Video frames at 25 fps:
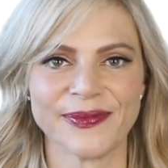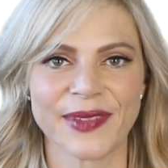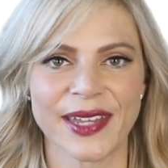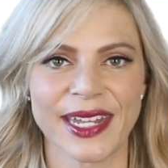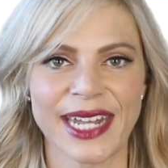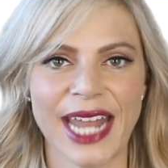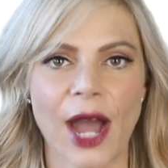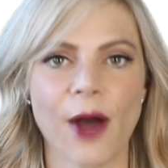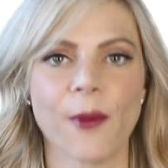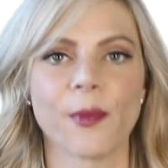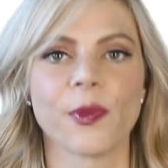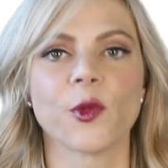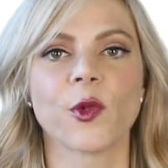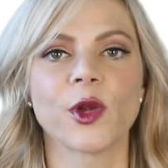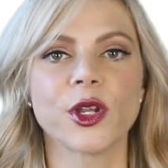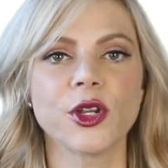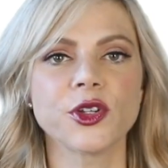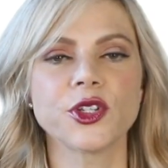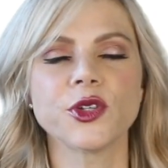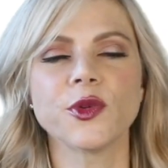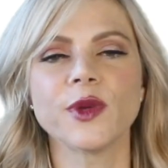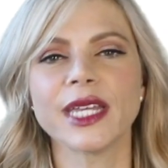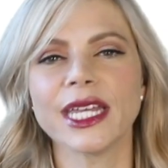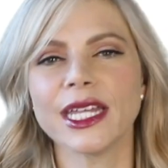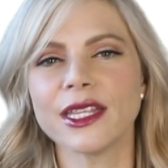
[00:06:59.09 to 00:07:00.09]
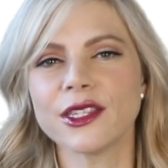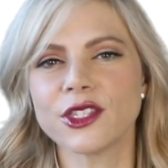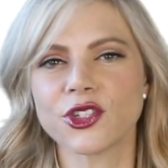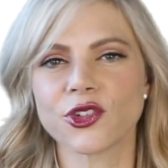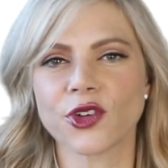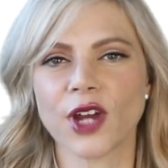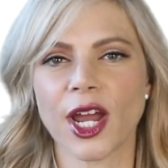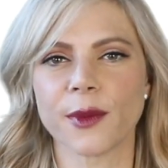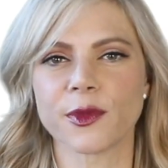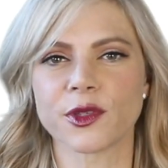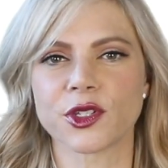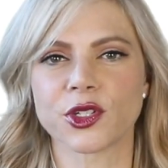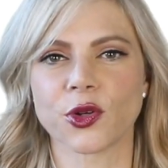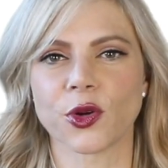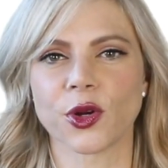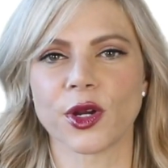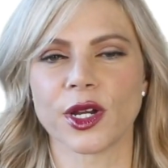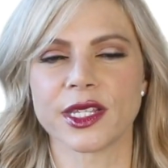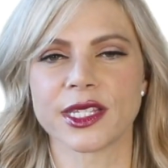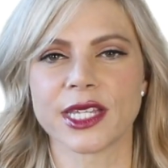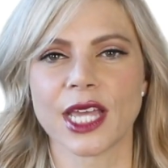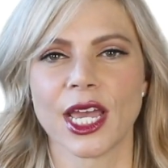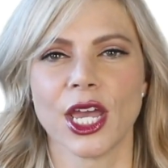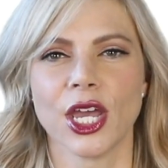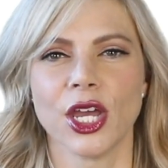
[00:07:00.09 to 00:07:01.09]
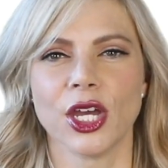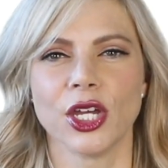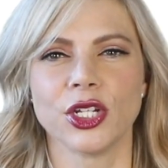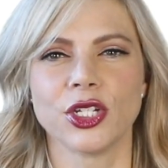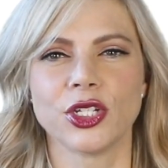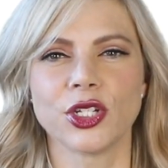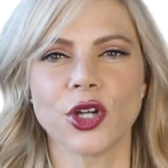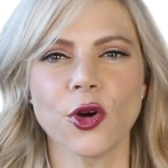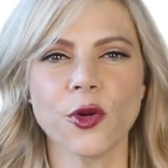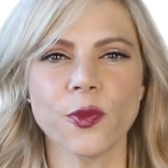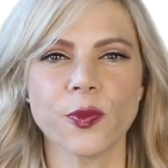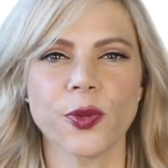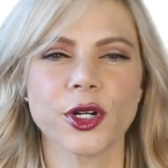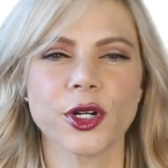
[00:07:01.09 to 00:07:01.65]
Now, when you're doing Instagram stories, don't